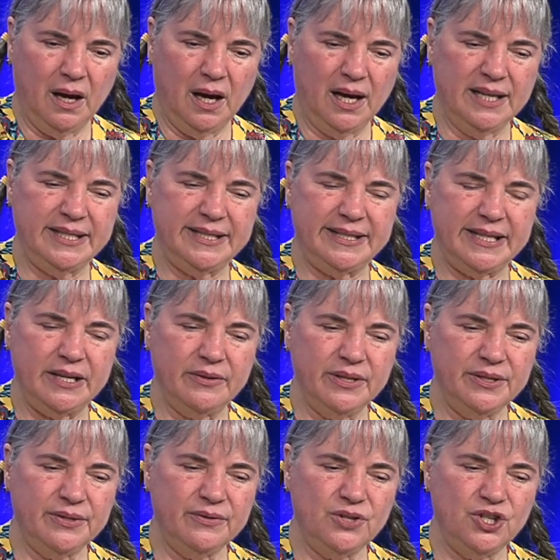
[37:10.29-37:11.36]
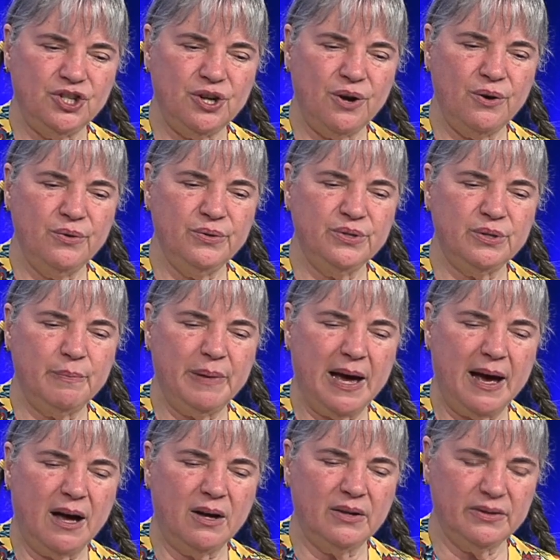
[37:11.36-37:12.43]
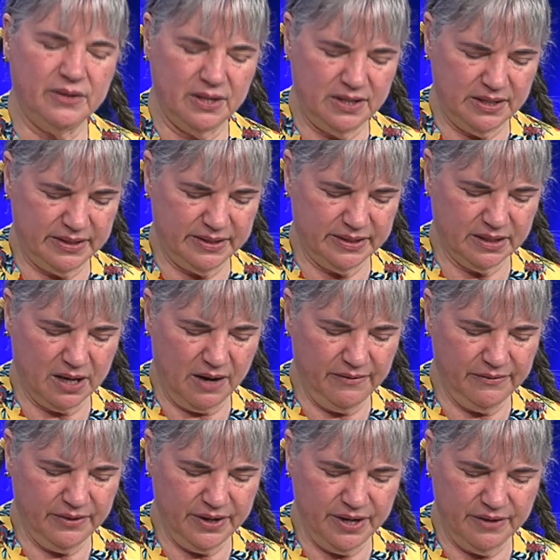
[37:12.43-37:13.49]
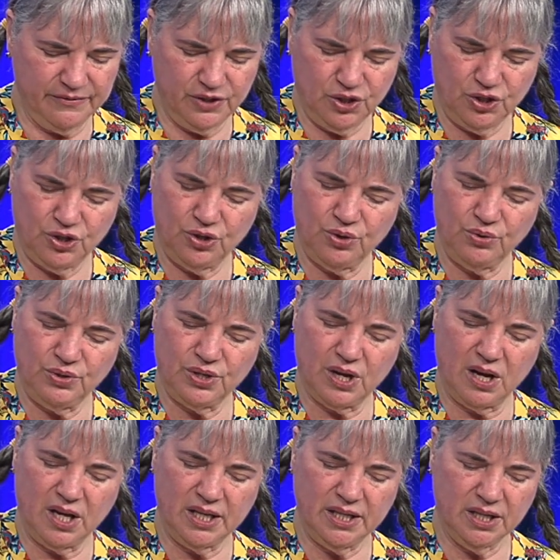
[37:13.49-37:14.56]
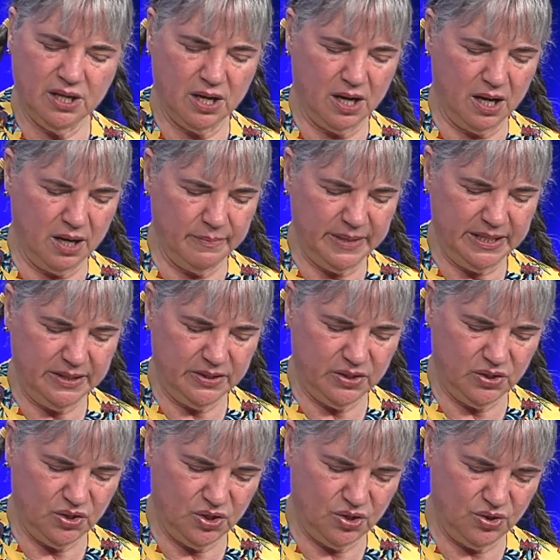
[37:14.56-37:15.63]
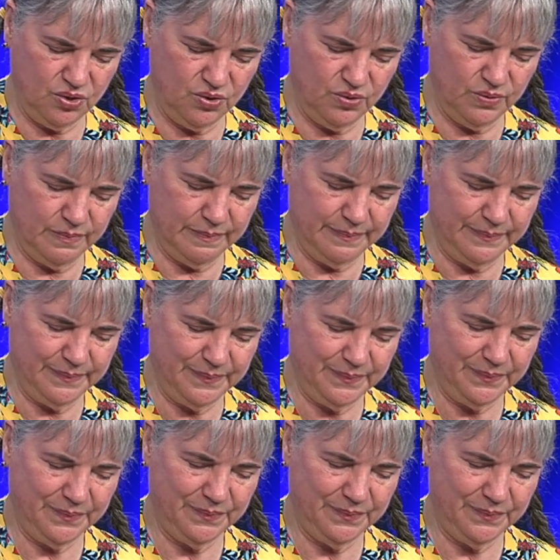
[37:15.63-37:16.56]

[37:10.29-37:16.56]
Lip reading: a series of shows about the discovery of Tutankhamun's tomb.